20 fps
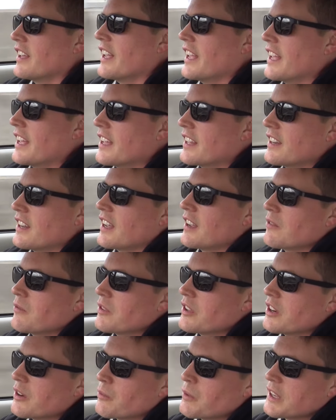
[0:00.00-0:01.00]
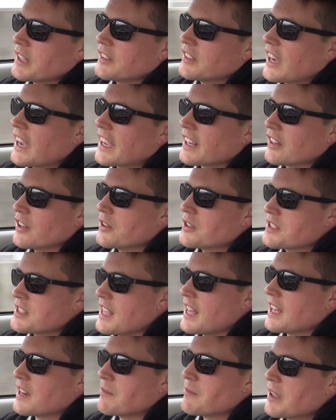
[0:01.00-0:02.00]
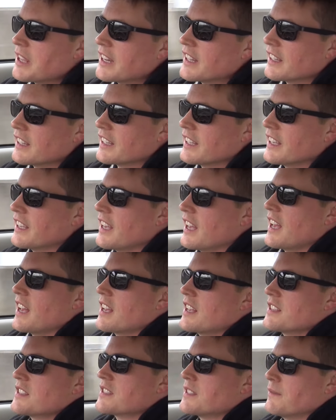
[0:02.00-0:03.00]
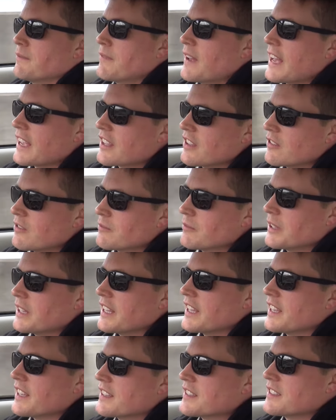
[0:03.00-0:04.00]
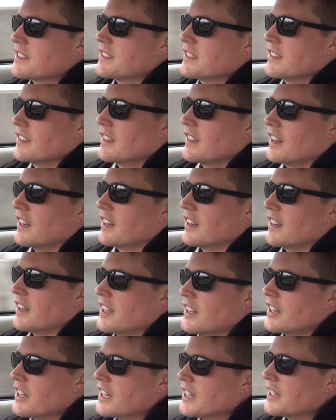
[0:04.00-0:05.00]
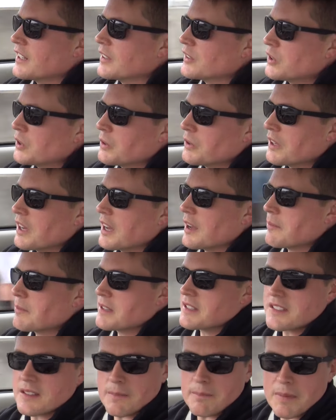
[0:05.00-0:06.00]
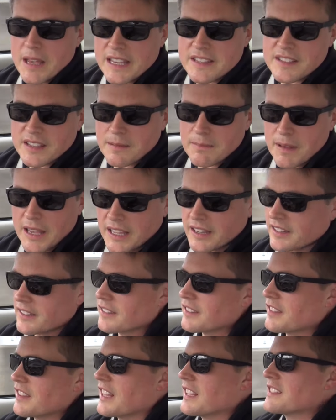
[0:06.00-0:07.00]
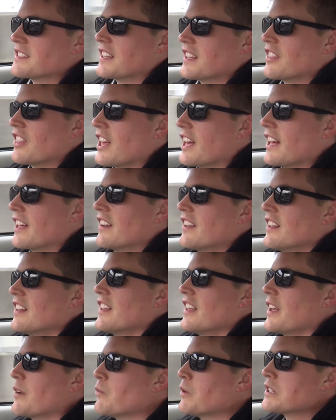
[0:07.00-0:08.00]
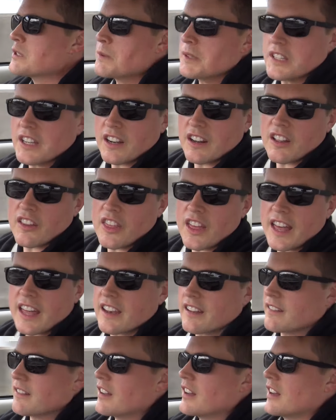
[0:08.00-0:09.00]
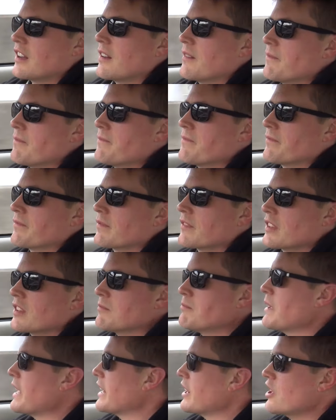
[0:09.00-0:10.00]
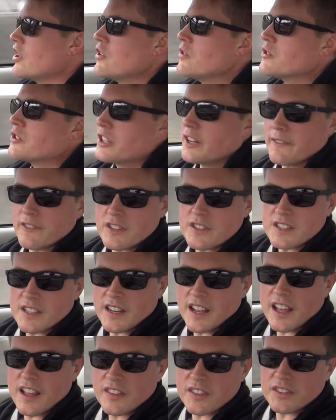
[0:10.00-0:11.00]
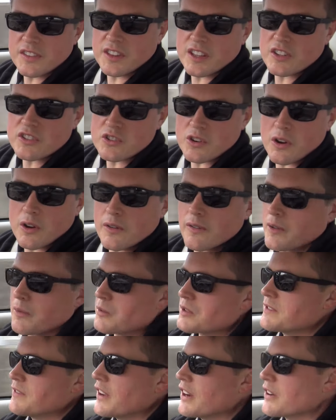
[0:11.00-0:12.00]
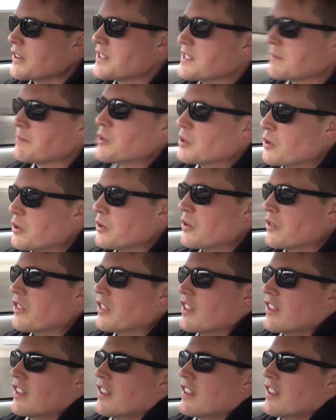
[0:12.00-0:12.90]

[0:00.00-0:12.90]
and you know, we diagnosed that immediately as some vacuum leaks. Uh, it needed a tune-up and some basic maintenance, things like that. And once we did all that, um, made a huge difference in how this thing drove. It was very smooth